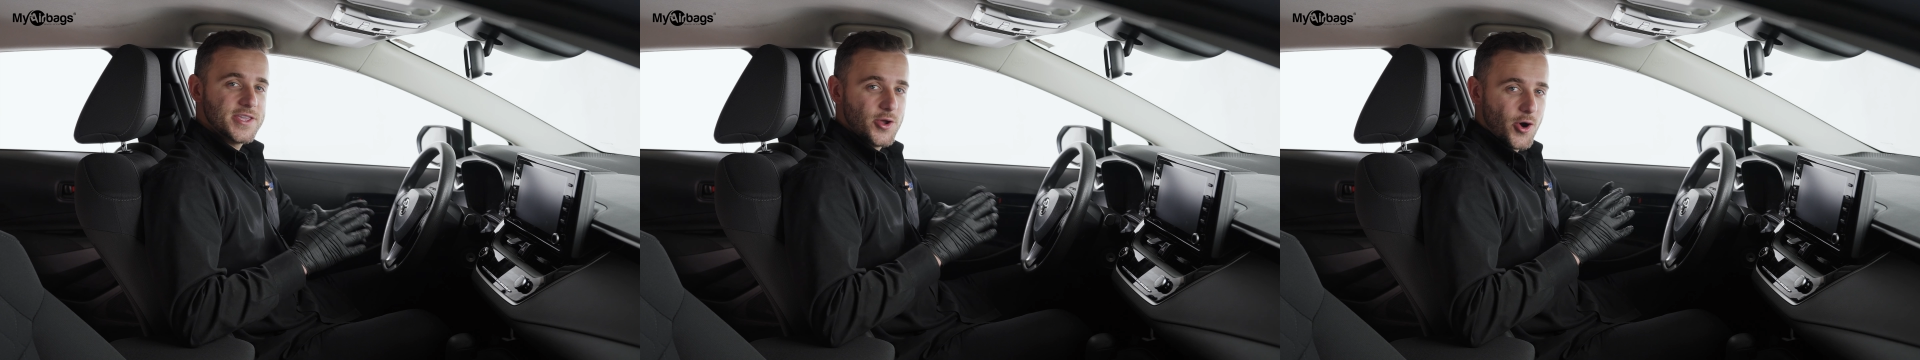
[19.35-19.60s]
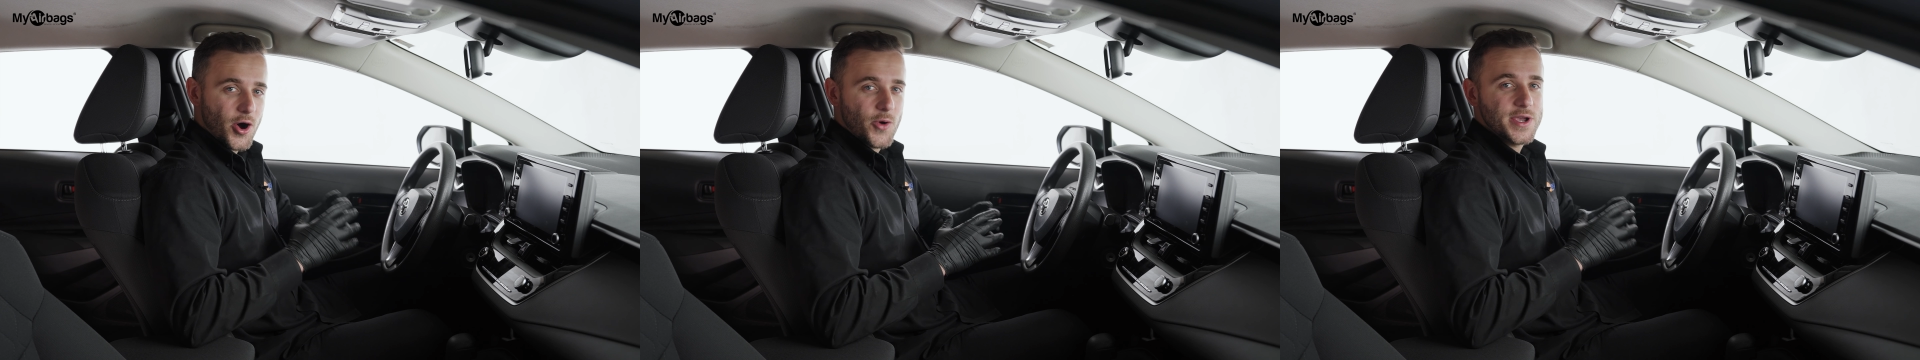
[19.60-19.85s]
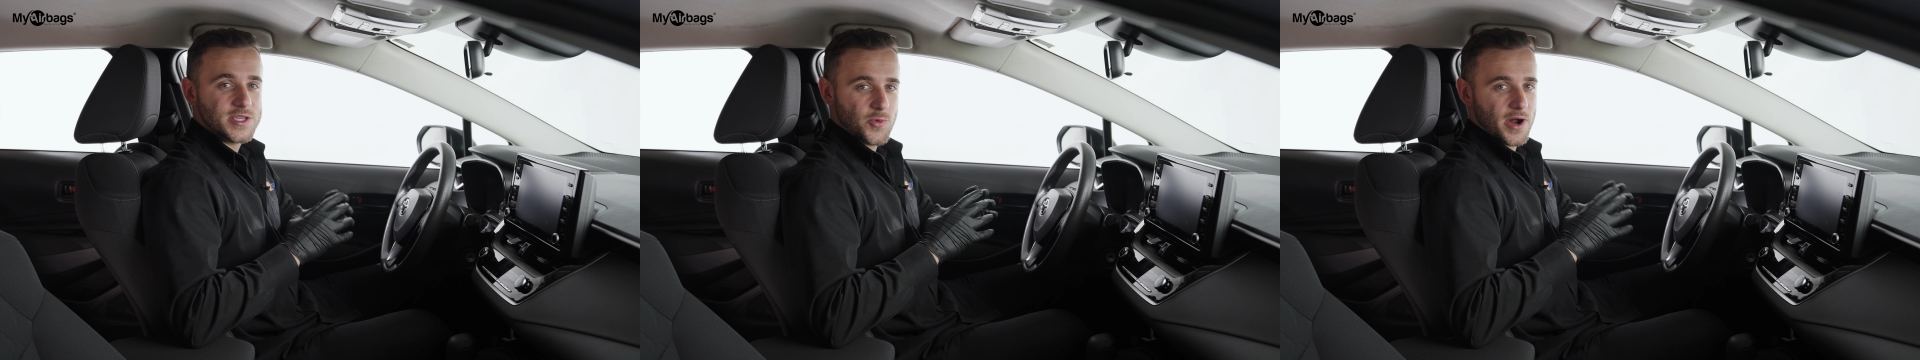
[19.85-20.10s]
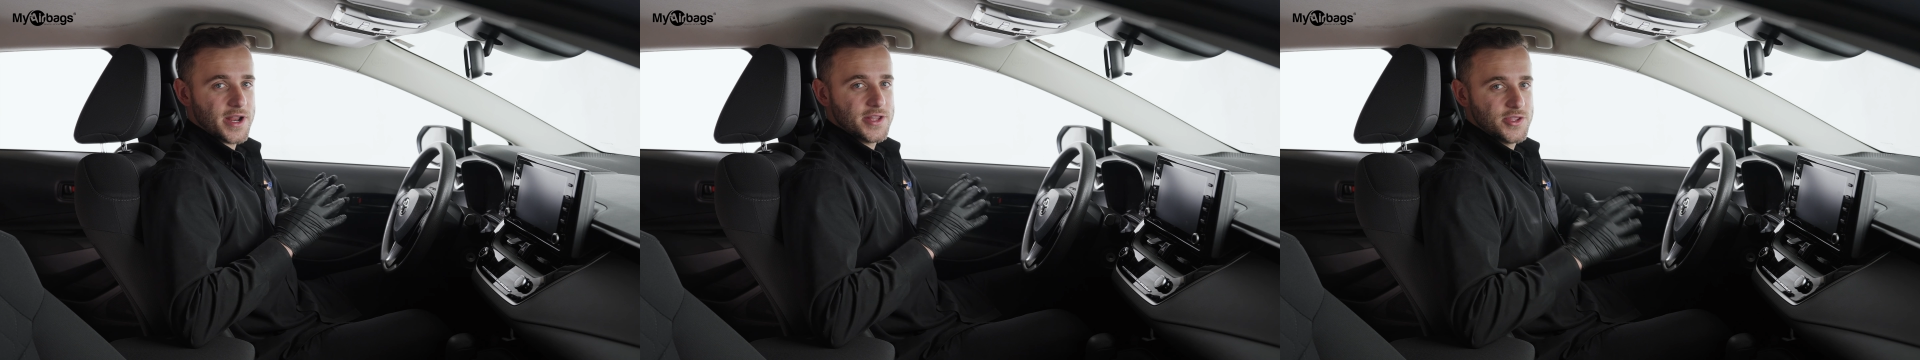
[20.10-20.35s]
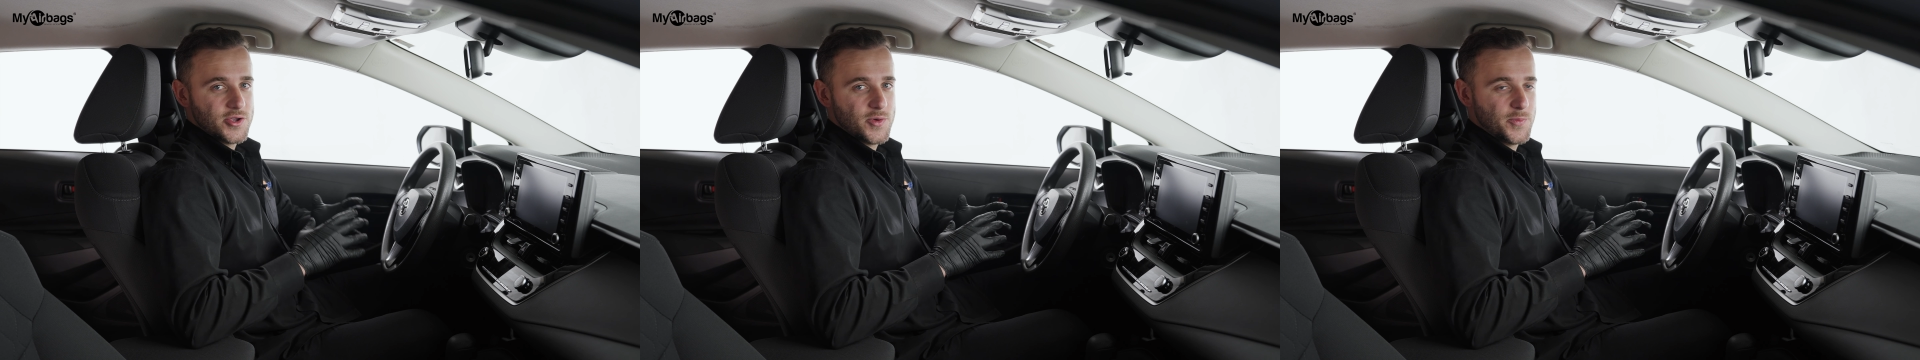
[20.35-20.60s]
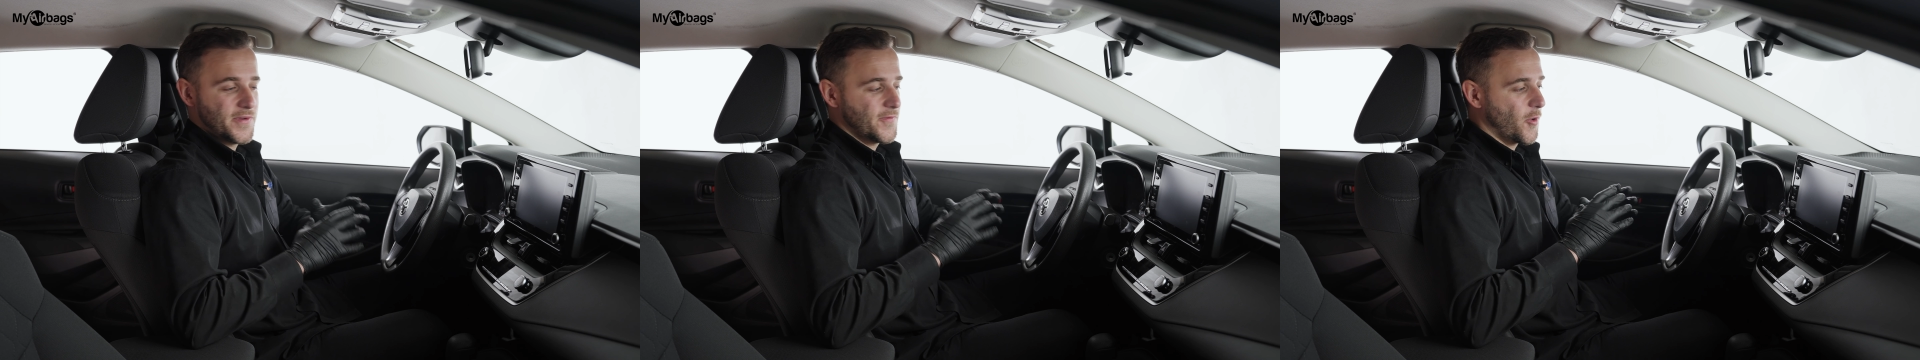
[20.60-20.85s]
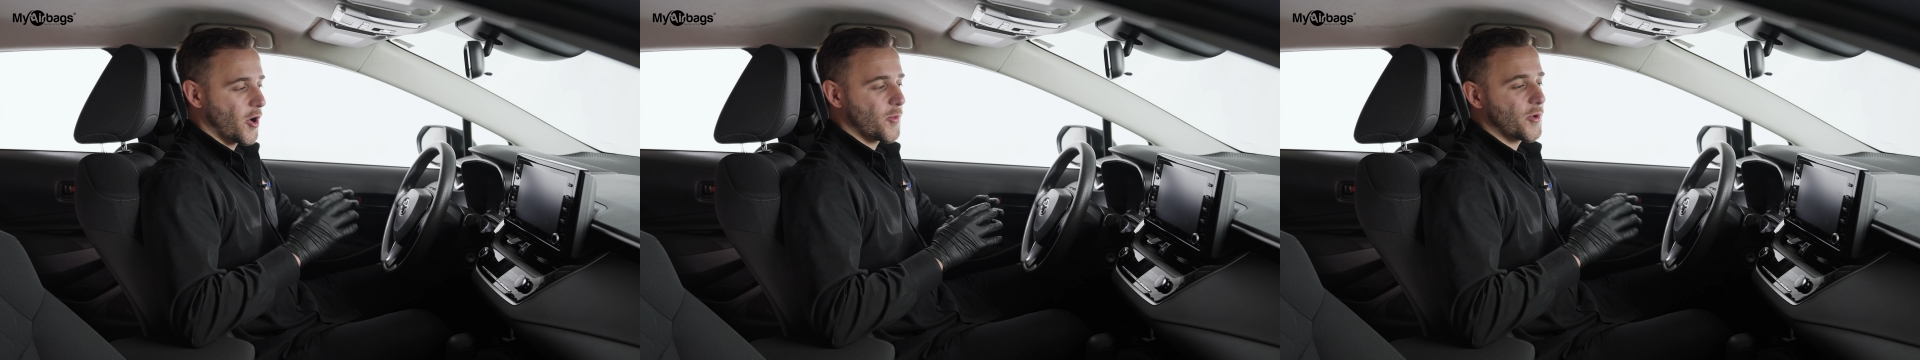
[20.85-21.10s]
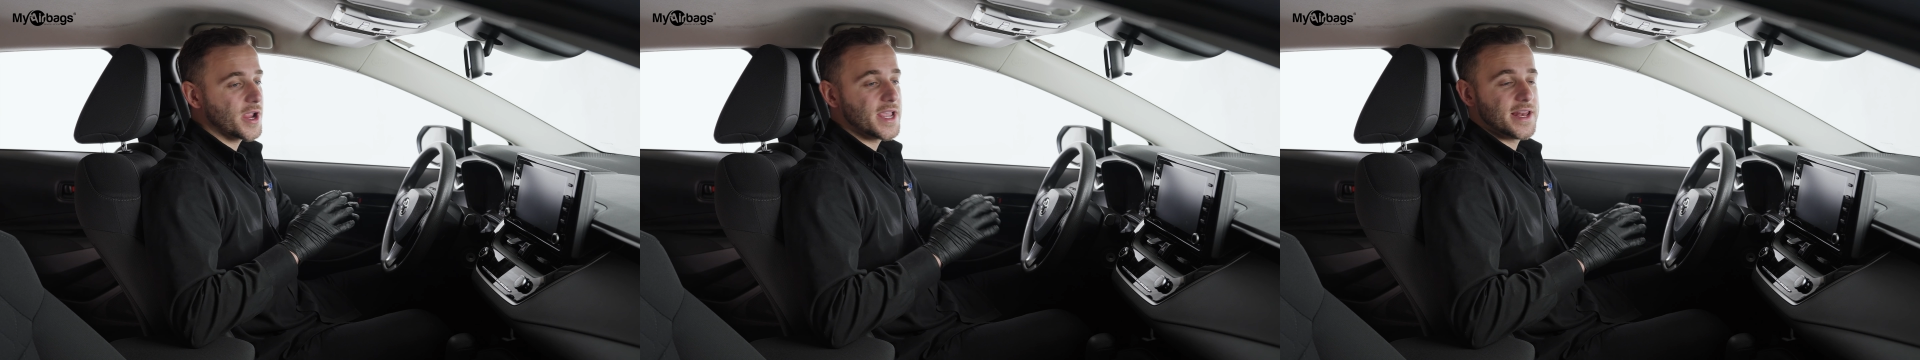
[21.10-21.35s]
you always want to do before
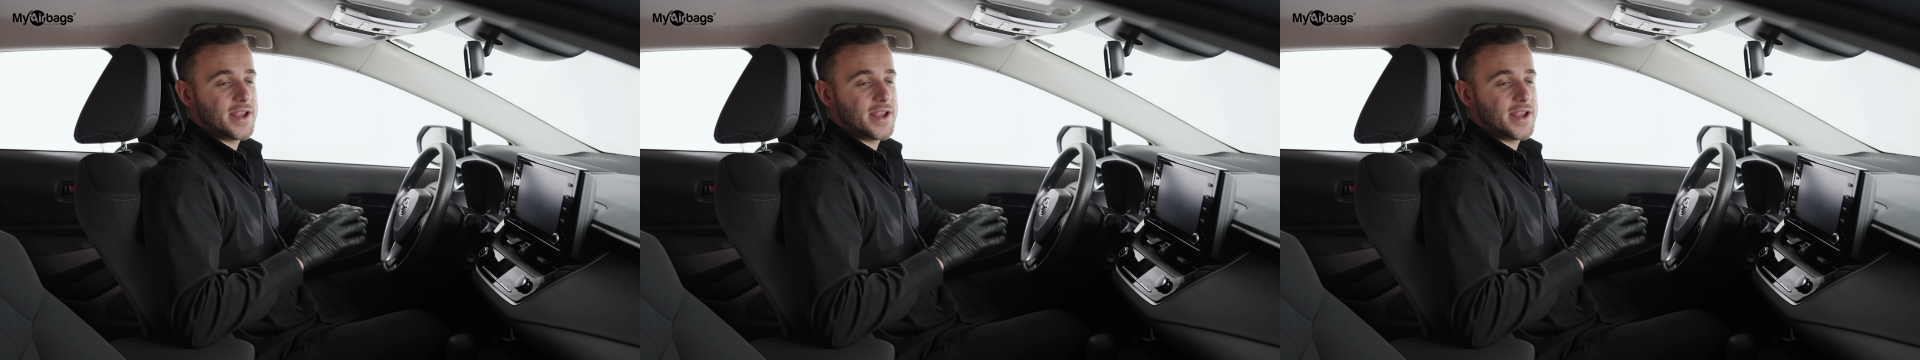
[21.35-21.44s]
working